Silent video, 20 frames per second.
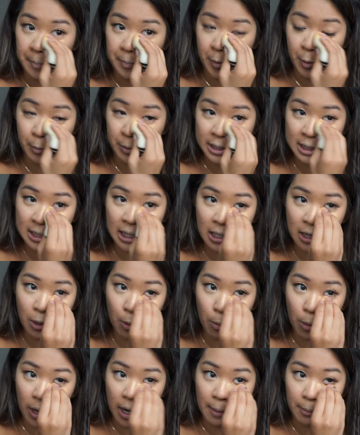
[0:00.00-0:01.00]
what's like the
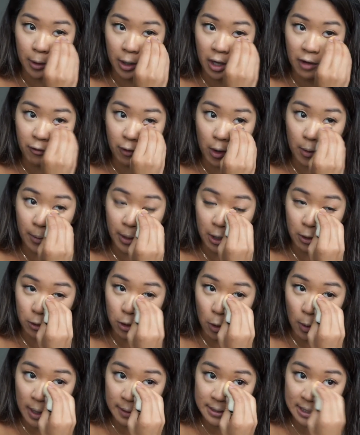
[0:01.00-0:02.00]
word I'm looking for when you
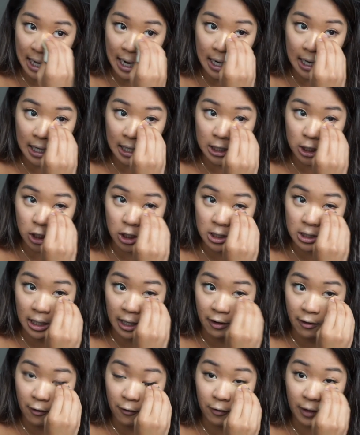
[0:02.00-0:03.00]
go outside and it's just
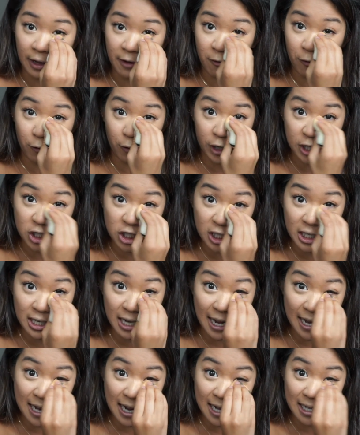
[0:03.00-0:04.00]
like frigid,
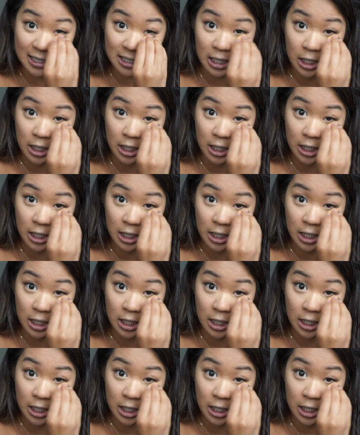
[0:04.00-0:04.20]
I guess.